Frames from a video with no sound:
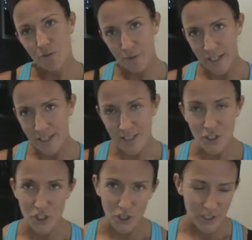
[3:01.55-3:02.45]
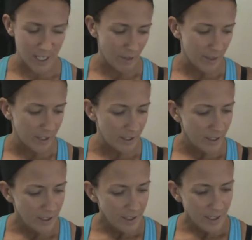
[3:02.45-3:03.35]
freaks and jerks out there.
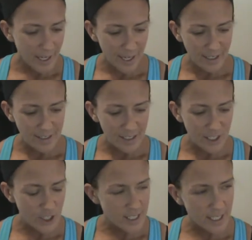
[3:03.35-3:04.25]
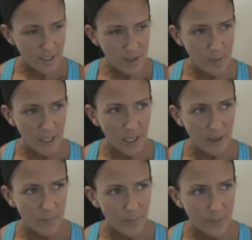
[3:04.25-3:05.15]
And it just kills me
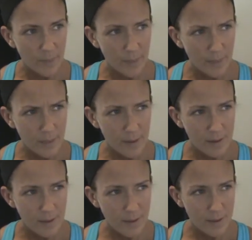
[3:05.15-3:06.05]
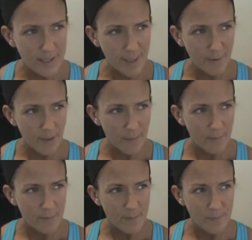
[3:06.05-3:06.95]
some of the,
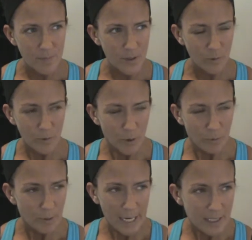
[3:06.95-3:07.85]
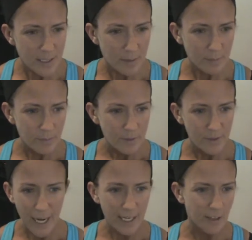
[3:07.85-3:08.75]
the, the random
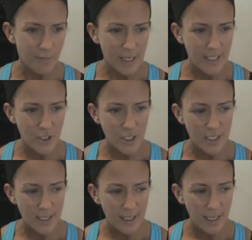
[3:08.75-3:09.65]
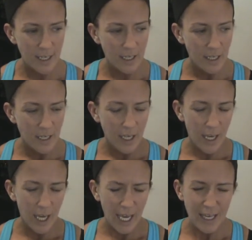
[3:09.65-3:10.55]
negative messages I get,
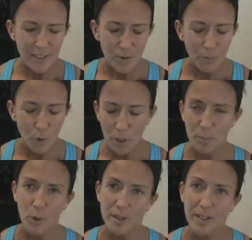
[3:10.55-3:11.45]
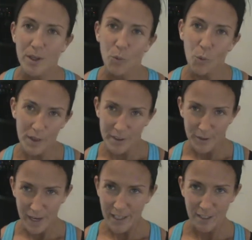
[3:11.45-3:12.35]
and more importantly, what they're
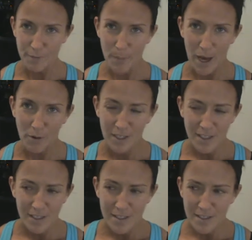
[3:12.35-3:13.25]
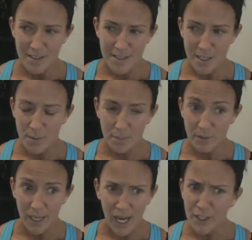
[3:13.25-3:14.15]
negative about. Some
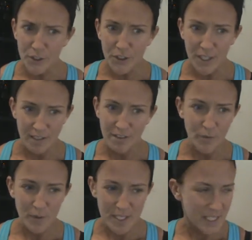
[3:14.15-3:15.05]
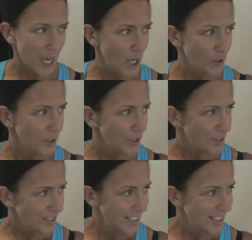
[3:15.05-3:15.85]
guy or girl, I don't know if it's guy or girl,